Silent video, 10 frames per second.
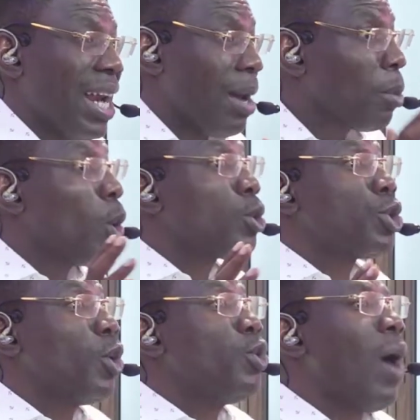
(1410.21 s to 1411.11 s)
and I'm going to
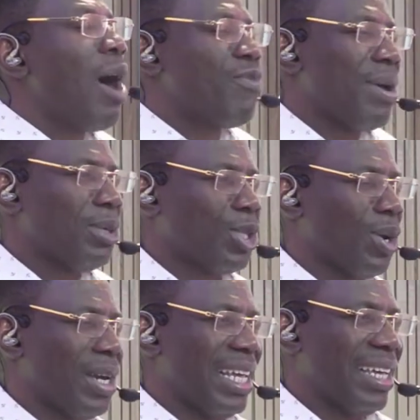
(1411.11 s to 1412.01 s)
show you how very
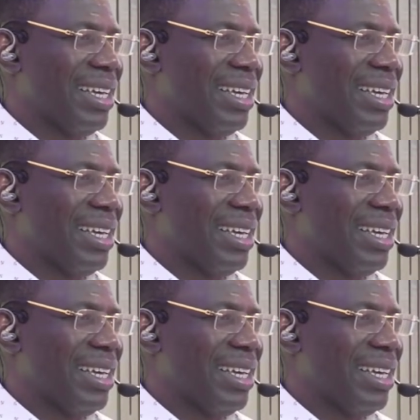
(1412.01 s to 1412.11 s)
shortly.